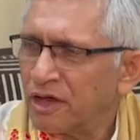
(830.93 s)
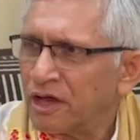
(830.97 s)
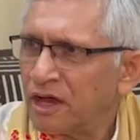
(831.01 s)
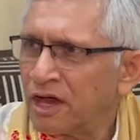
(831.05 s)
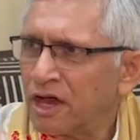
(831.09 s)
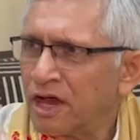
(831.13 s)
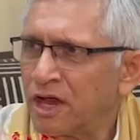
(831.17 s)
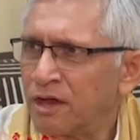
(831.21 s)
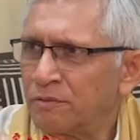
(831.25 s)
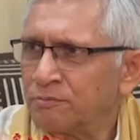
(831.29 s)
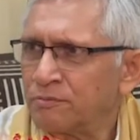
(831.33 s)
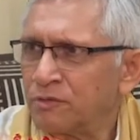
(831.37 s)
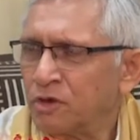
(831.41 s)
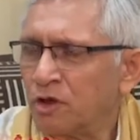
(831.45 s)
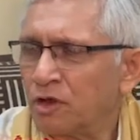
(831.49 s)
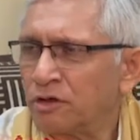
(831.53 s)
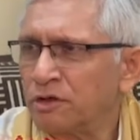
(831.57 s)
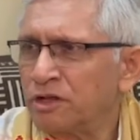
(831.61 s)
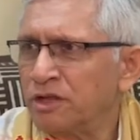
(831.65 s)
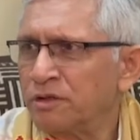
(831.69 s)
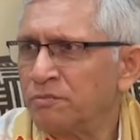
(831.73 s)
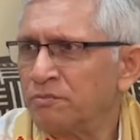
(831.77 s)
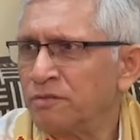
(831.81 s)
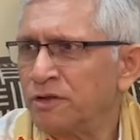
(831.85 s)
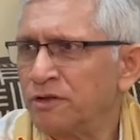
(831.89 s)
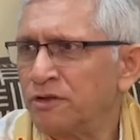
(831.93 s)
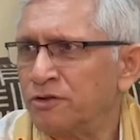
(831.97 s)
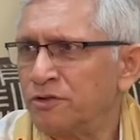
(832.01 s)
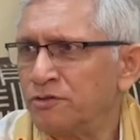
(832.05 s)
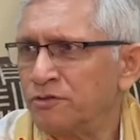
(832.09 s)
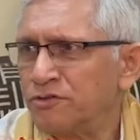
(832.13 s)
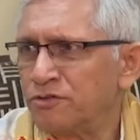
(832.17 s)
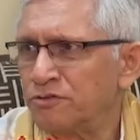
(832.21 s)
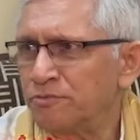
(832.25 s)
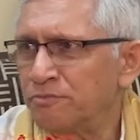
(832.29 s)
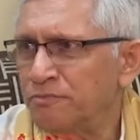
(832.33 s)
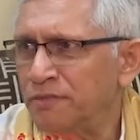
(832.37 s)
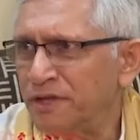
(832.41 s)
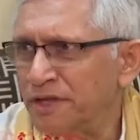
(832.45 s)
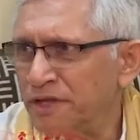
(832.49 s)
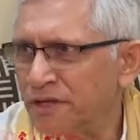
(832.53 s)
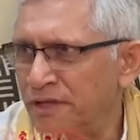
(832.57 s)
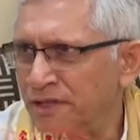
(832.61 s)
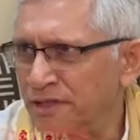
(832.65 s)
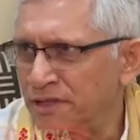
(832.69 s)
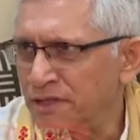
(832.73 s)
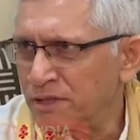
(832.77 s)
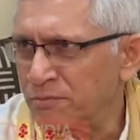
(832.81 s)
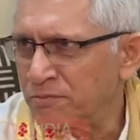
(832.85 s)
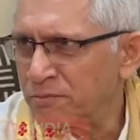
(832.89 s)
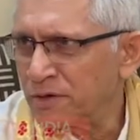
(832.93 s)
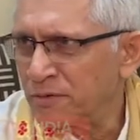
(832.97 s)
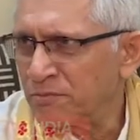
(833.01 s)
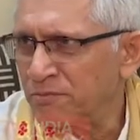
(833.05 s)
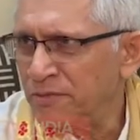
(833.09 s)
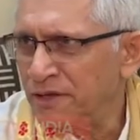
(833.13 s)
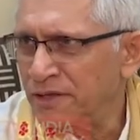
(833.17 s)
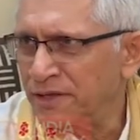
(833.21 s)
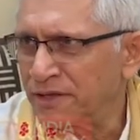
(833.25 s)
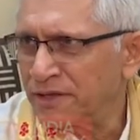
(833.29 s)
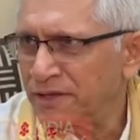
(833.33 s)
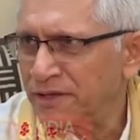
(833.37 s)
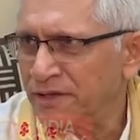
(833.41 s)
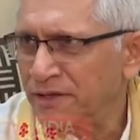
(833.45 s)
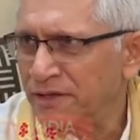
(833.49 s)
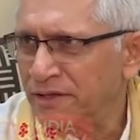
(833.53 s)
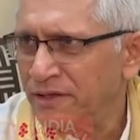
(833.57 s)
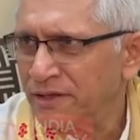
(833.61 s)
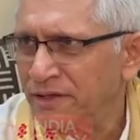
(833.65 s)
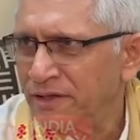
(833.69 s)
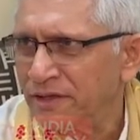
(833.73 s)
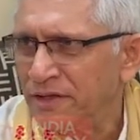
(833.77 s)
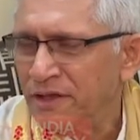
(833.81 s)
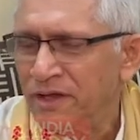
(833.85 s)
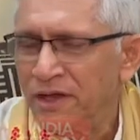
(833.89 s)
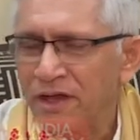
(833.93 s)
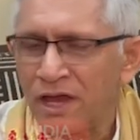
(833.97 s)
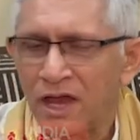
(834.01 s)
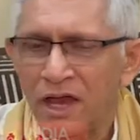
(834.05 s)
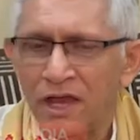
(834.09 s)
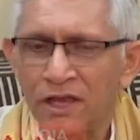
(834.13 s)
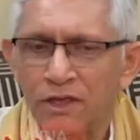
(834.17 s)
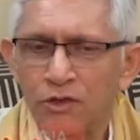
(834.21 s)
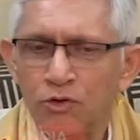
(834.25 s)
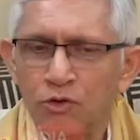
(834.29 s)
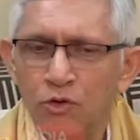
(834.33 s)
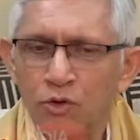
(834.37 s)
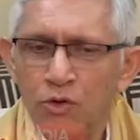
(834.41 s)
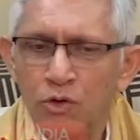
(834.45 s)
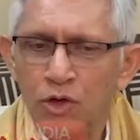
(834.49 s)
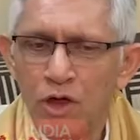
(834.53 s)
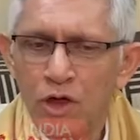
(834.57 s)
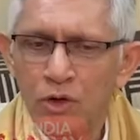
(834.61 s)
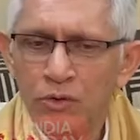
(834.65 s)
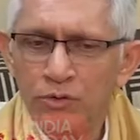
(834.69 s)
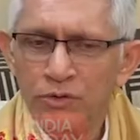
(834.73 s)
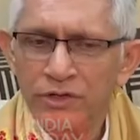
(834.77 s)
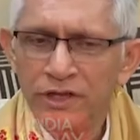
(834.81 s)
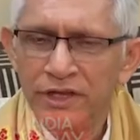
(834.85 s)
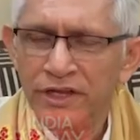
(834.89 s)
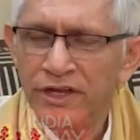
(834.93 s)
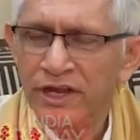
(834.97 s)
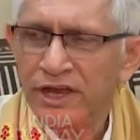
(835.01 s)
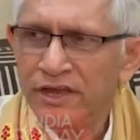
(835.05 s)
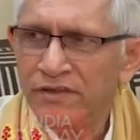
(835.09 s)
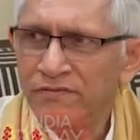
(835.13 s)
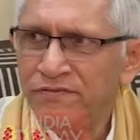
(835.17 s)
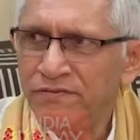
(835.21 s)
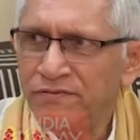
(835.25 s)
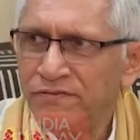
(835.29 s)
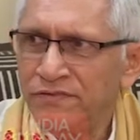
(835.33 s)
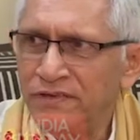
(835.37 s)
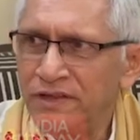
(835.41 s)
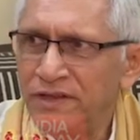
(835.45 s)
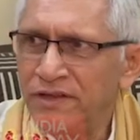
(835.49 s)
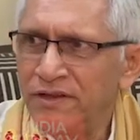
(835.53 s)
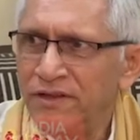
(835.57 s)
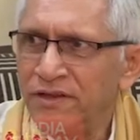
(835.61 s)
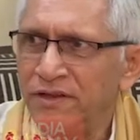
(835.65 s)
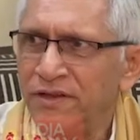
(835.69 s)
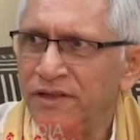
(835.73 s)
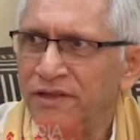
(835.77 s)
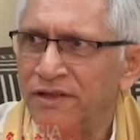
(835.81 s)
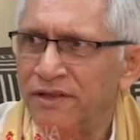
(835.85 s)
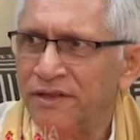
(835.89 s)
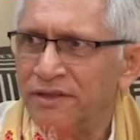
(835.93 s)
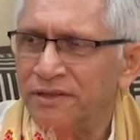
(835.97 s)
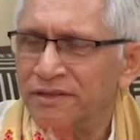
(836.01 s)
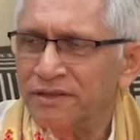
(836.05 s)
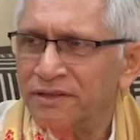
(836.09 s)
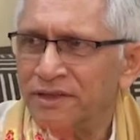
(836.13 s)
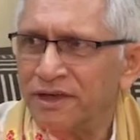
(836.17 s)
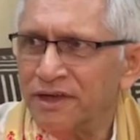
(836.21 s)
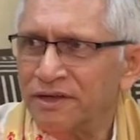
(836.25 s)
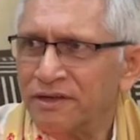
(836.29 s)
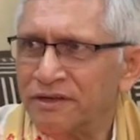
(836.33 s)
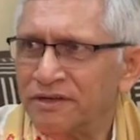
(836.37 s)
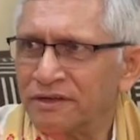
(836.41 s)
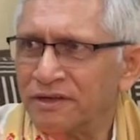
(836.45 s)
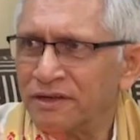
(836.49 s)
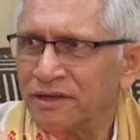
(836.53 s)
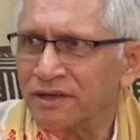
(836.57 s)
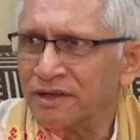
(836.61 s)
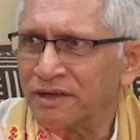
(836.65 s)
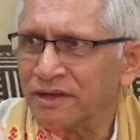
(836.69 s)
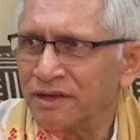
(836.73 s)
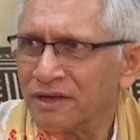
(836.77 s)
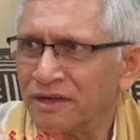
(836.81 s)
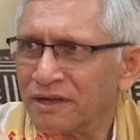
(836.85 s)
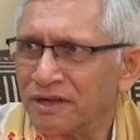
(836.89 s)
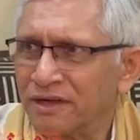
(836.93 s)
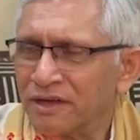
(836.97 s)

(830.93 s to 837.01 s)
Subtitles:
I am not able to speak in the public, I go out and I feel that